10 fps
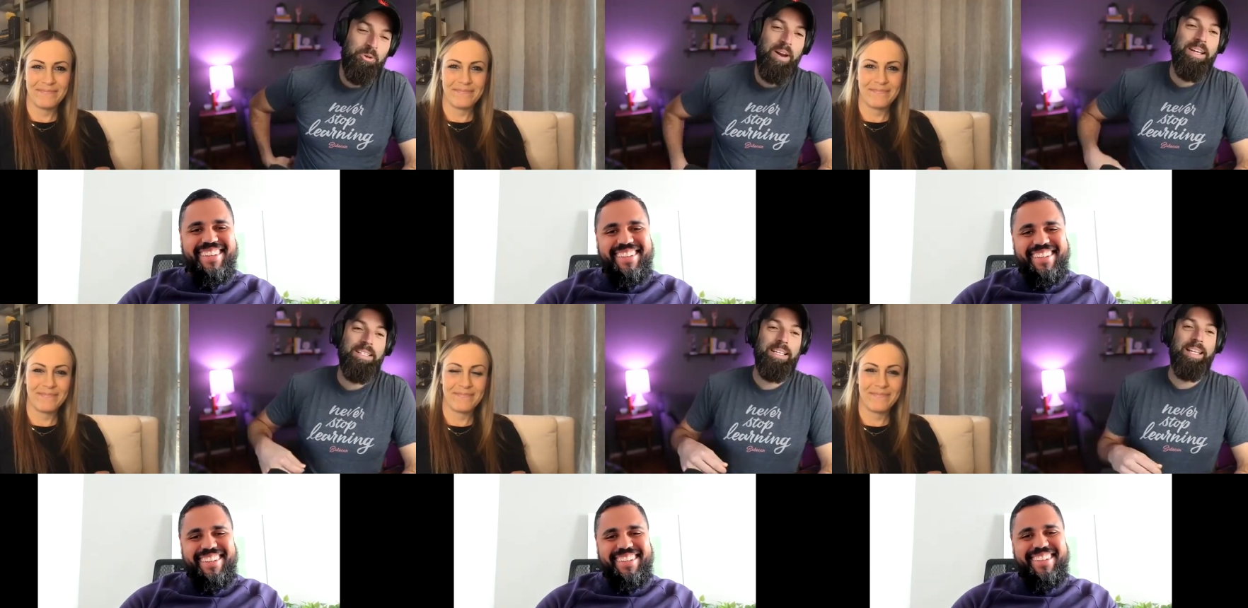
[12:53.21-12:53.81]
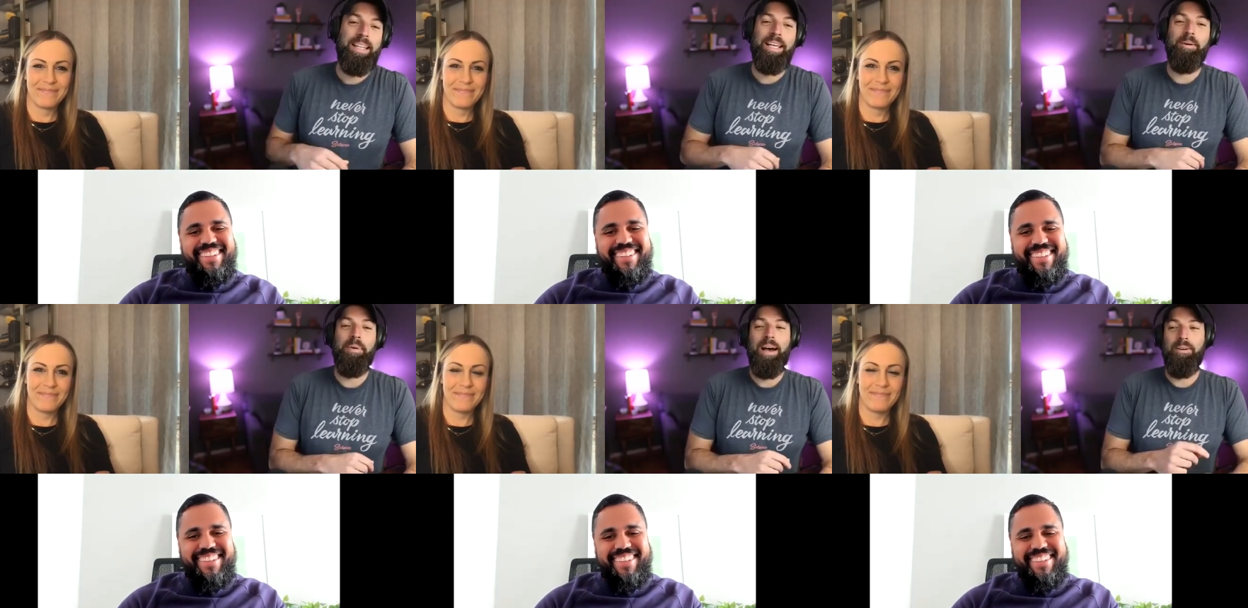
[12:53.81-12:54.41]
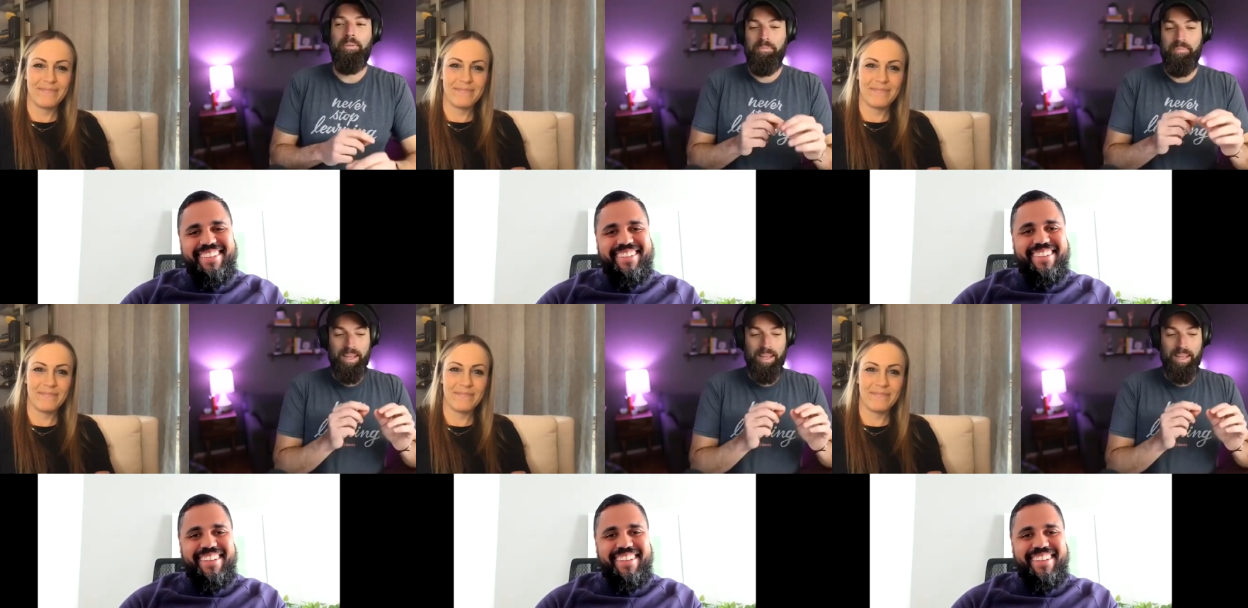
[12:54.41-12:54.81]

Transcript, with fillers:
Speaker 1: crazy to think about